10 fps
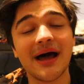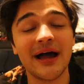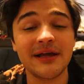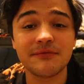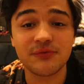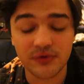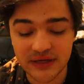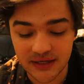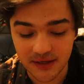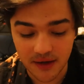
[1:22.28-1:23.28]
I am
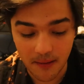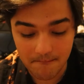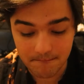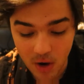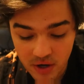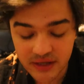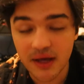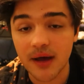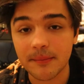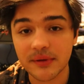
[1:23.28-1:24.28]
freaking
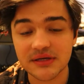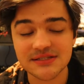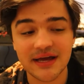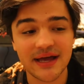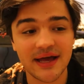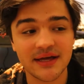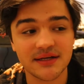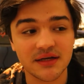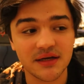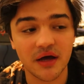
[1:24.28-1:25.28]
burning up because I
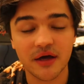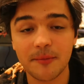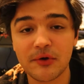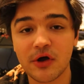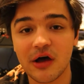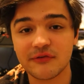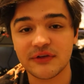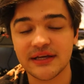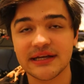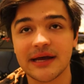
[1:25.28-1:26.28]
had a cup of
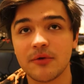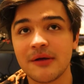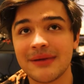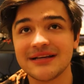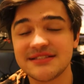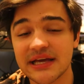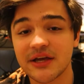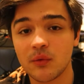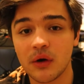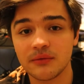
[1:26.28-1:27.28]
coffee and I'm on my
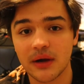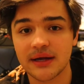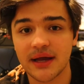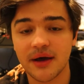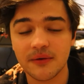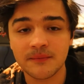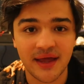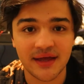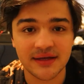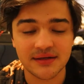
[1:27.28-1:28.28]
second one right now.
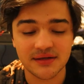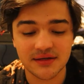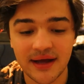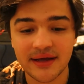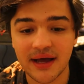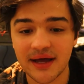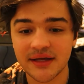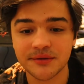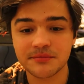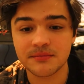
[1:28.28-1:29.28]
And I
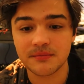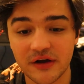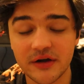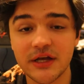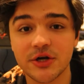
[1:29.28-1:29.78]
am very